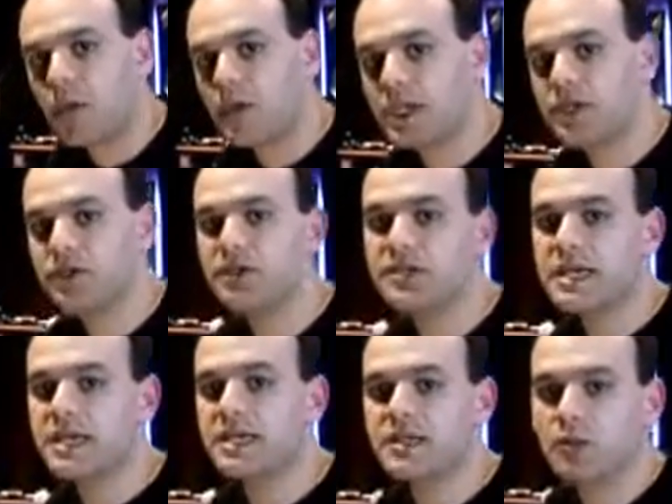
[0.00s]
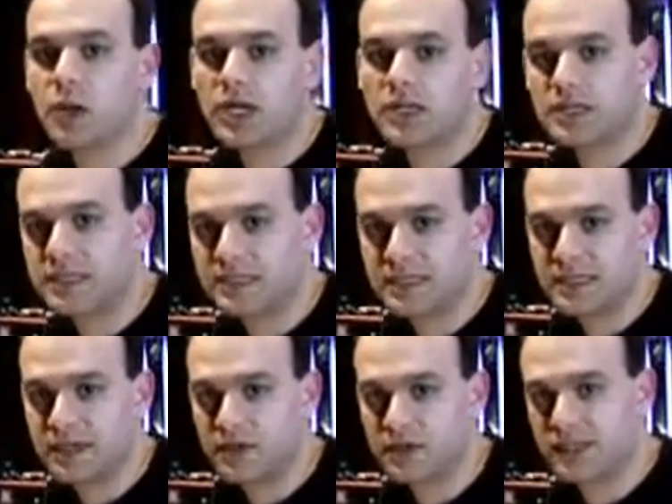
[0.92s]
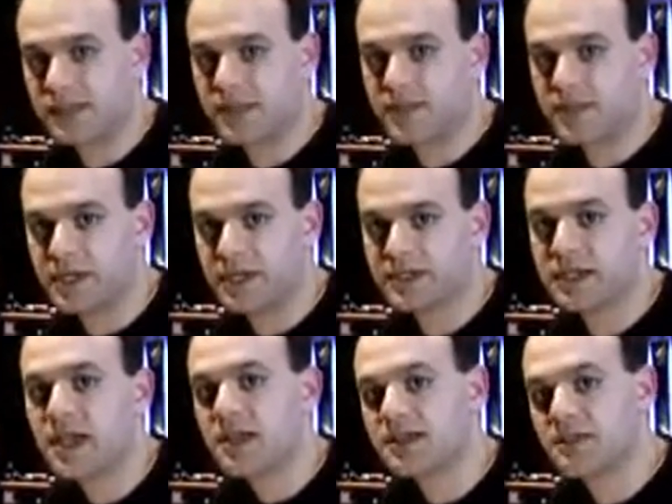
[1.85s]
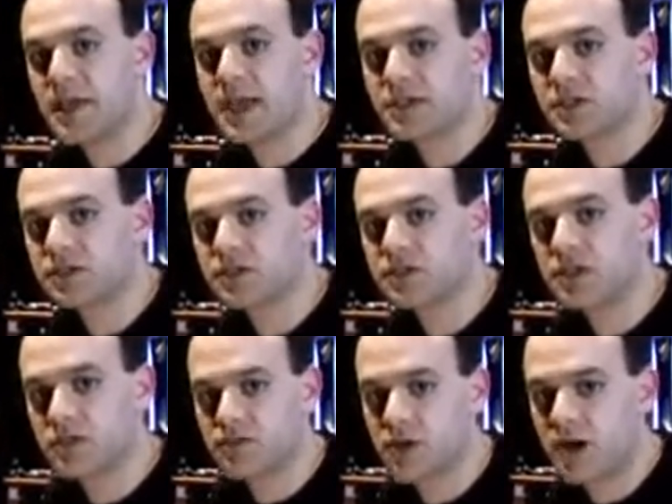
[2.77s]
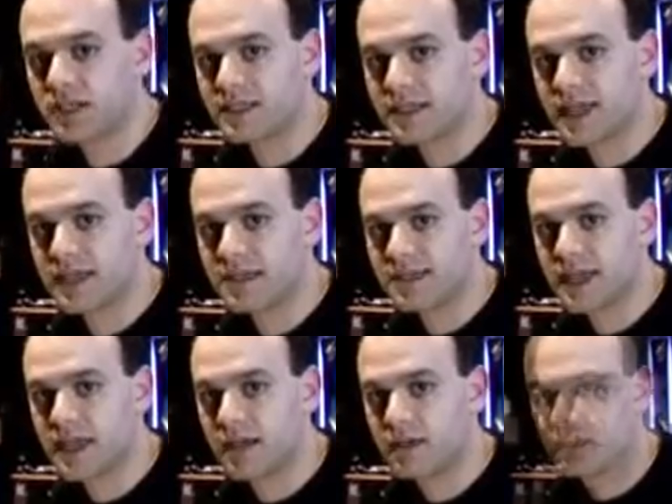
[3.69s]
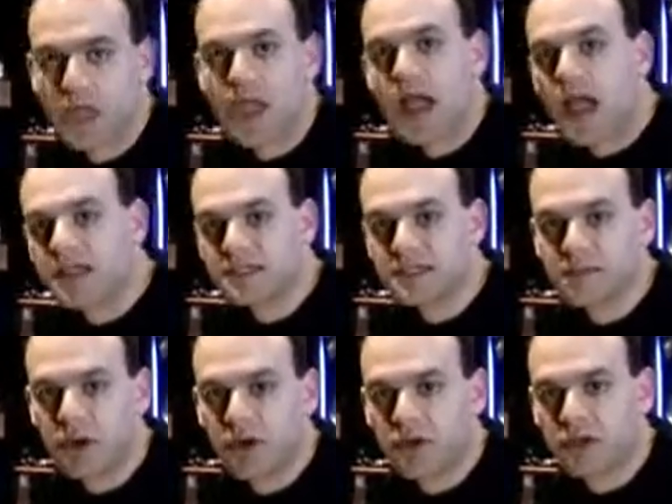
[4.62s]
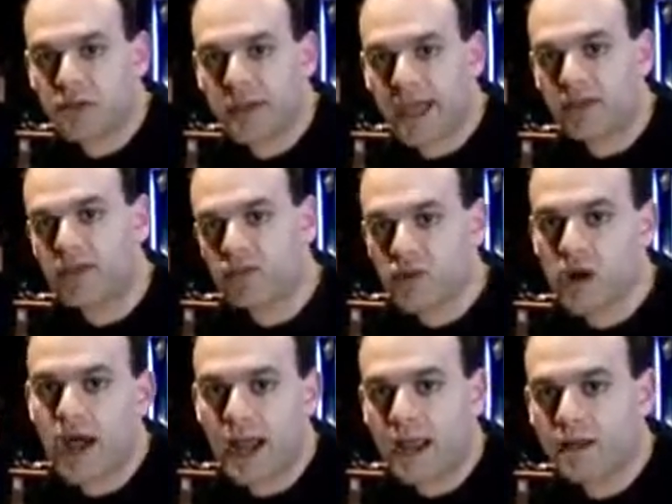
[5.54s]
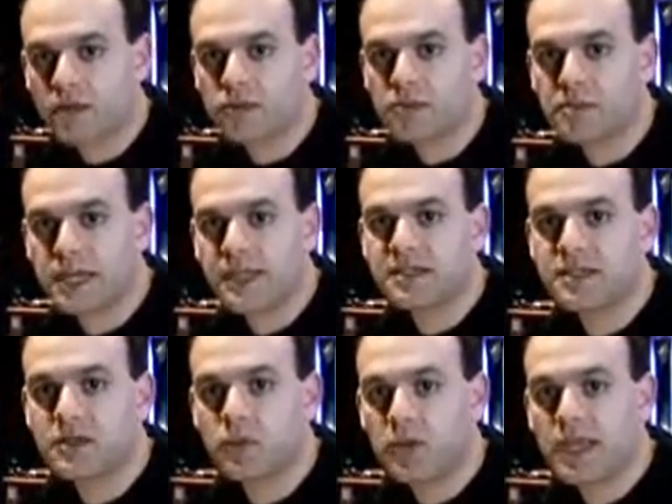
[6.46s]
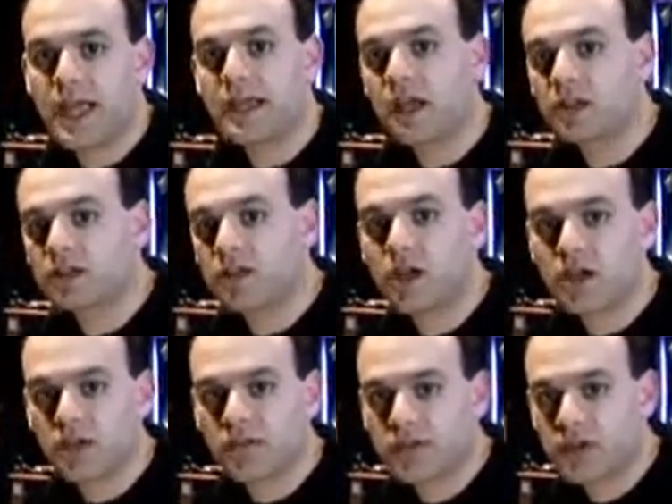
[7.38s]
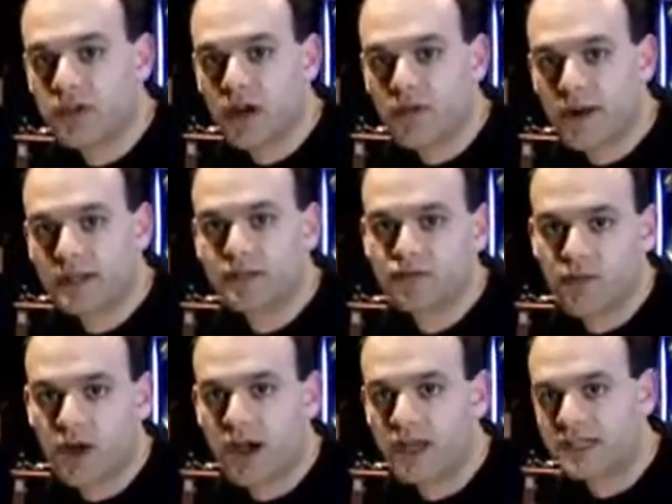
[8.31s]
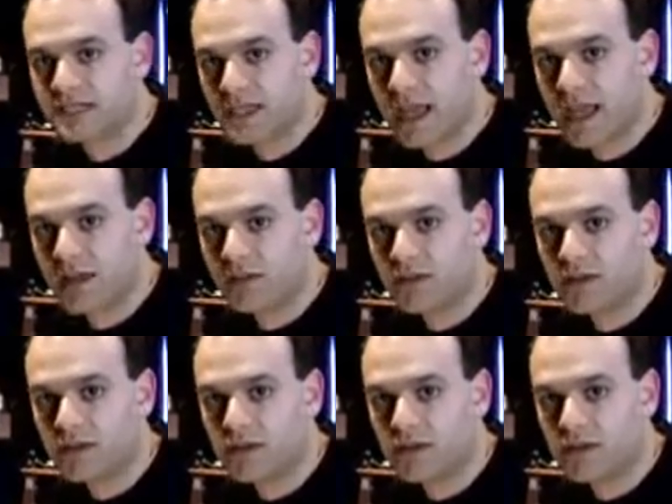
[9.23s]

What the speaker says: We can use either one of these signals in the mix to make sure that the ride stands out. As spoken about, the right angle means that we get a lot of the direct ride sound.